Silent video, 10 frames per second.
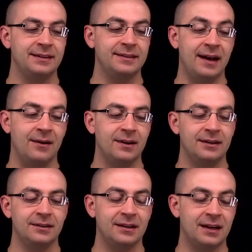Now,
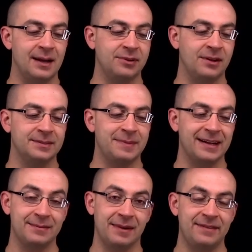I plugged
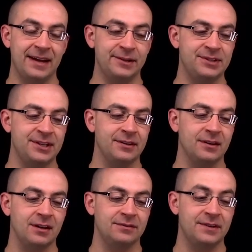back in my values here
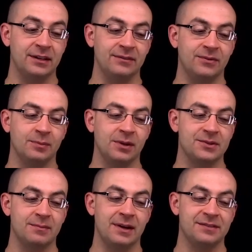of negative 4
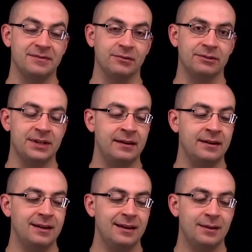plus or minus 4 root
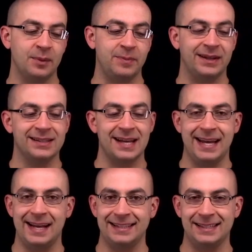10, but because I
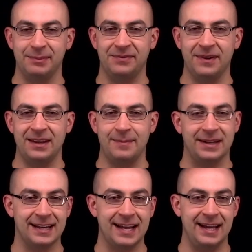can't simplify that,
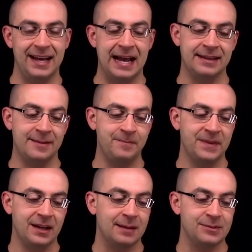because I can't add them,
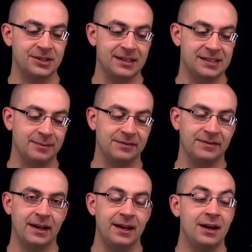I'm just going to
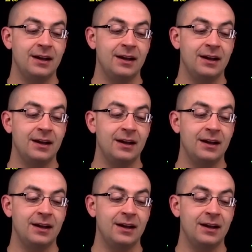simplify.